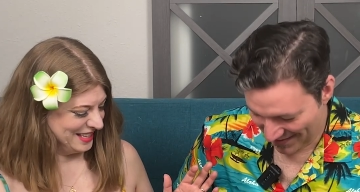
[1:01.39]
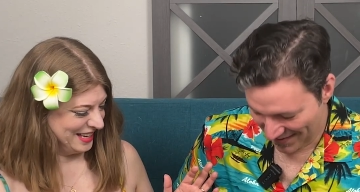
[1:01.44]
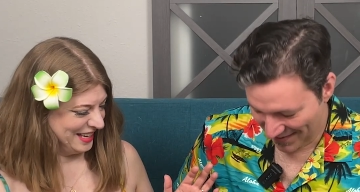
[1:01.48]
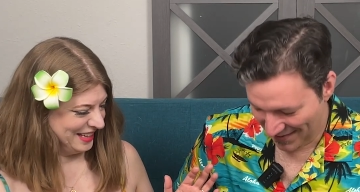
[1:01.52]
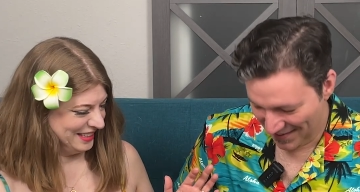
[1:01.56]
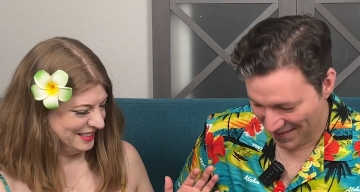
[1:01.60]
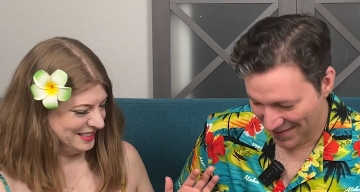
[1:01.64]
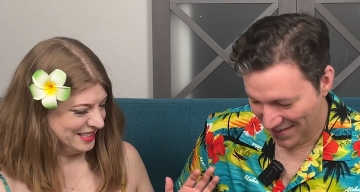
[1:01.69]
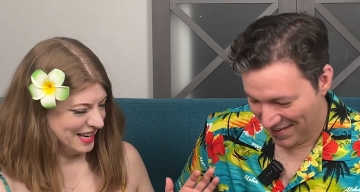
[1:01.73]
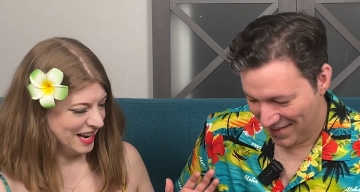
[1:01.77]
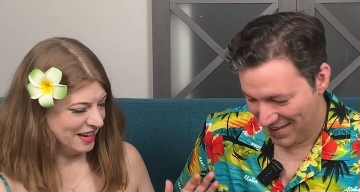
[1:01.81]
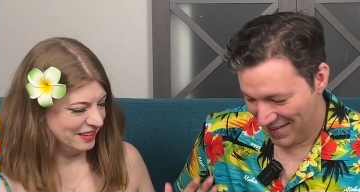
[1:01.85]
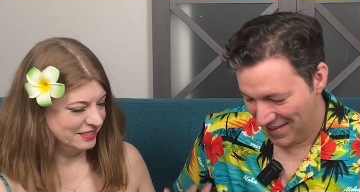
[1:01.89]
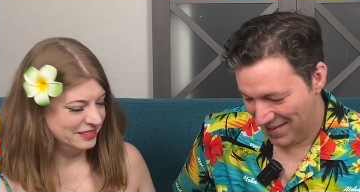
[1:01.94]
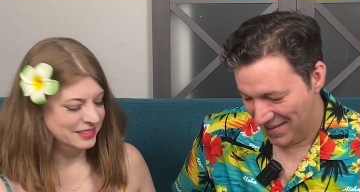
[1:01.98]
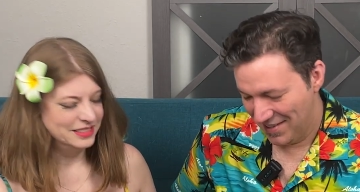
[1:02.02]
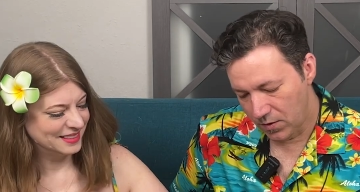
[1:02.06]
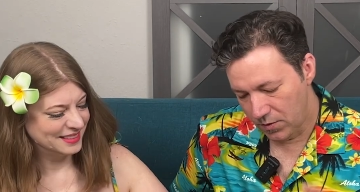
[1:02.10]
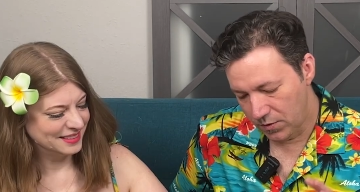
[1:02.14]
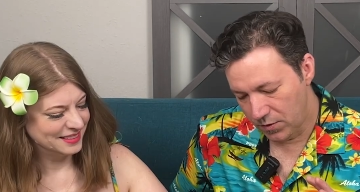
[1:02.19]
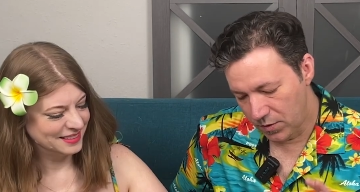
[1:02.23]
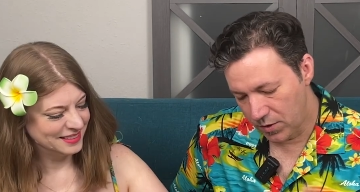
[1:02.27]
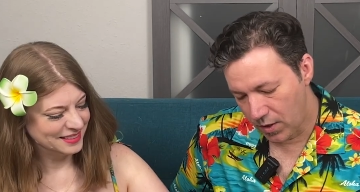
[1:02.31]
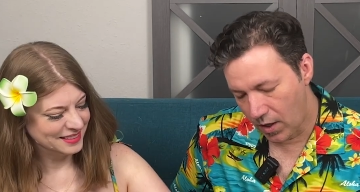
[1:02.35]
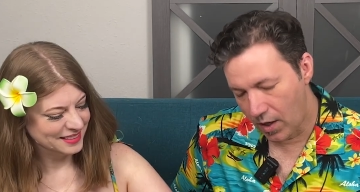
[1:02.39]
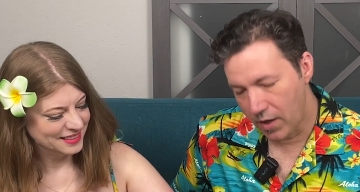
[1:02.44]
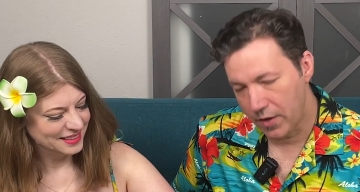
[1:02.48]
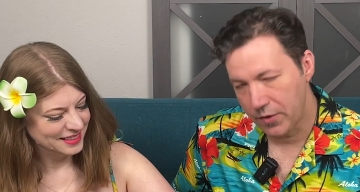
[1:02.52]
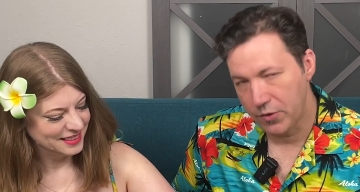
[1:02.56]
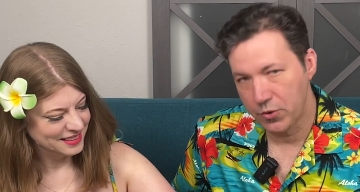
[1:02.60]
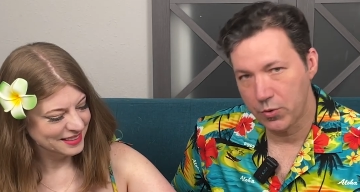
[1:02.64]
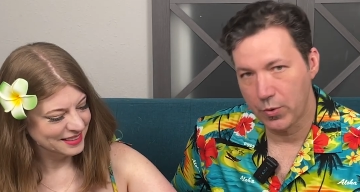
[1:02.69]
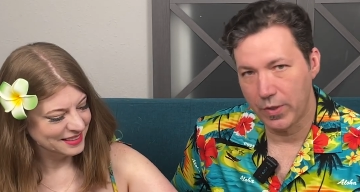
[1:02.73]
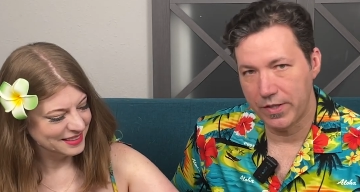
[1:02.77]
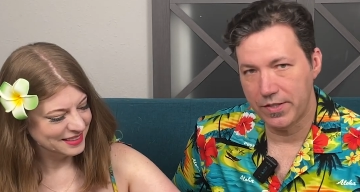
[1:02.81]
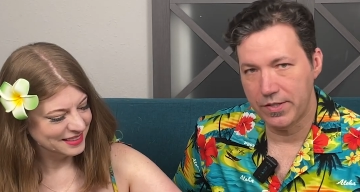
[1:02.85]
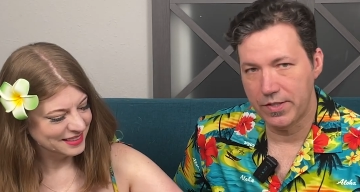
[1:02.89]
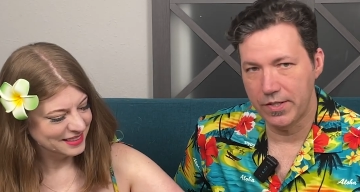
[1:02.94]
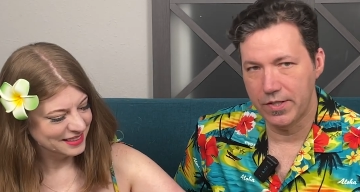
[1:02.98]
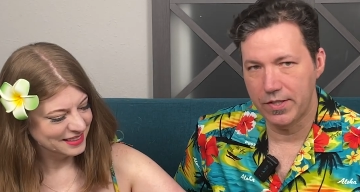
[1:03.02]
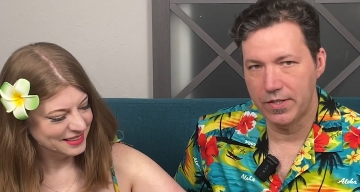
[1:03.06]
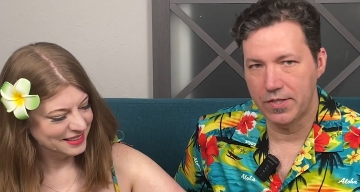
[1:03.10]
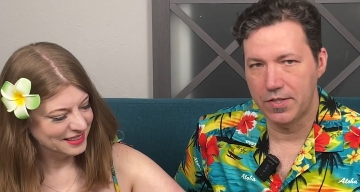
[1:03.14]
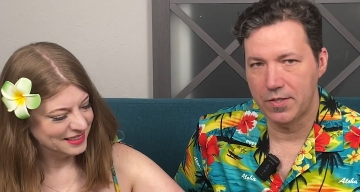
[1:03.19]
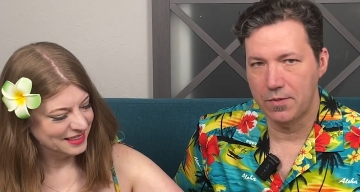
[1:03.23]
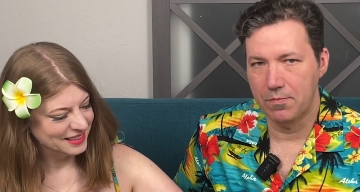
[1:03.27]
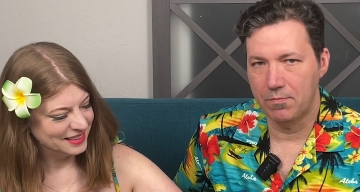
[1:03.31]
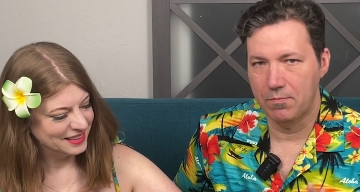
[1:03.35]
Speaker 1: laying down.
Speaker 2: Dog
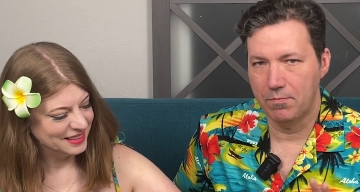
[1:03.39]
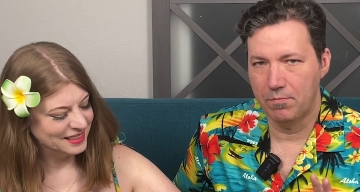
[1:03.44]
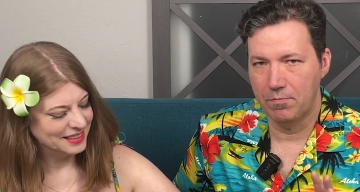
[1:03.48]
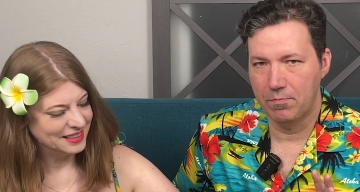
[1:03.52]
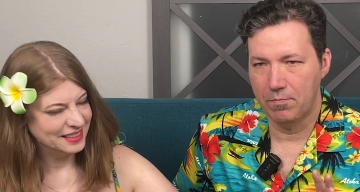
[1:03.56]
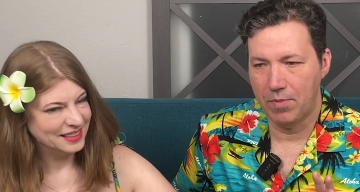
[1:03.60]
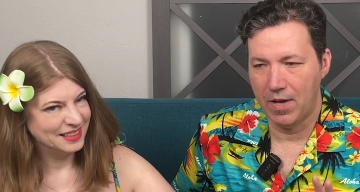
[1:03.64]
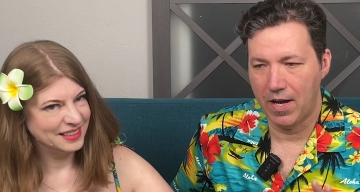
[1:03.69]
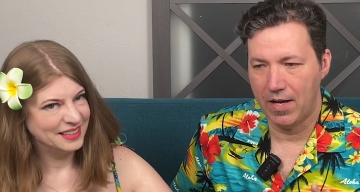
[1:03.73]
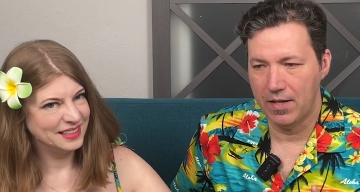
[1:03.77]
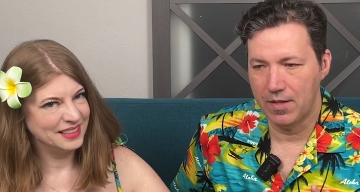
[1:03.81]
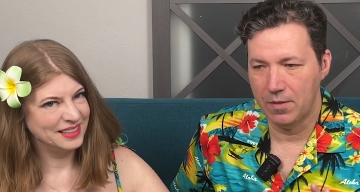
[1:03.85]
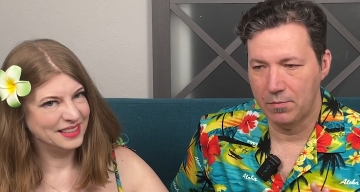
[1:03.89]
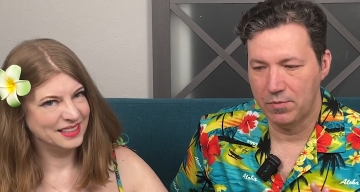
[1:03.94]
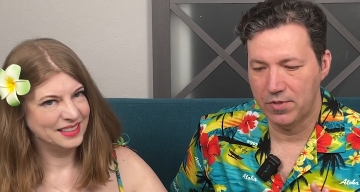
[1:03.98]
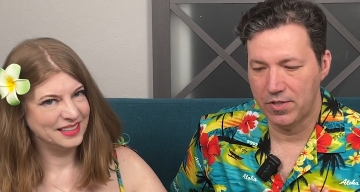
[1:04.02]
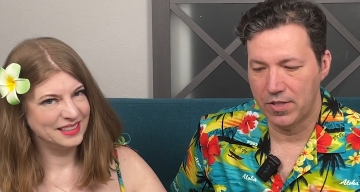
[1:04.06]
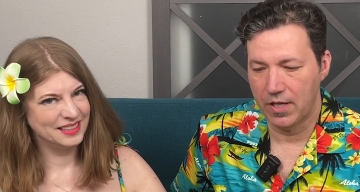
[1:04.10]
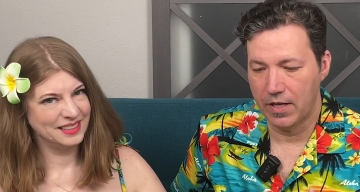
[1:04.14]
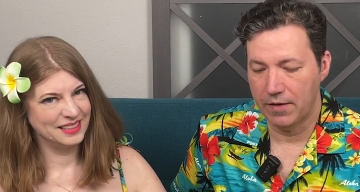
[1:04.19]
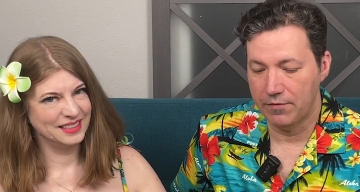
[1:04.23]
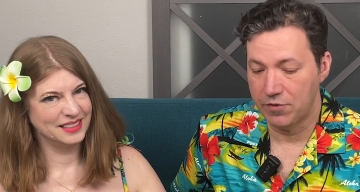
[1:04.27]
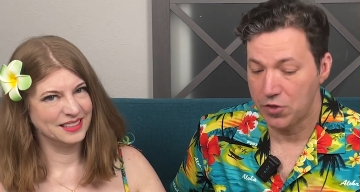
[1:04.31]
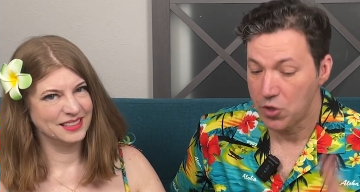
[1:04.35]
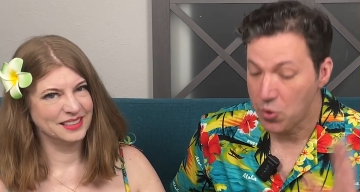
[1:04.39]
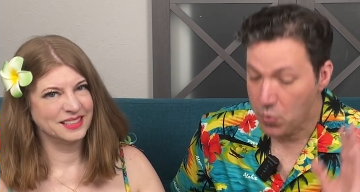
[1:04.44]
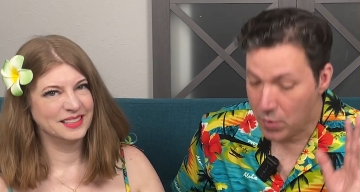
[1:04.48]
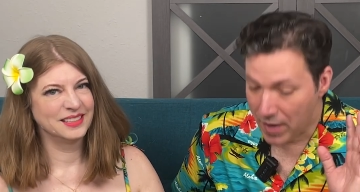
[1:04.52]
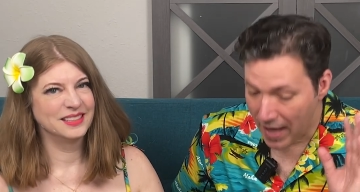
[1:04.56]
dresses by themselves, you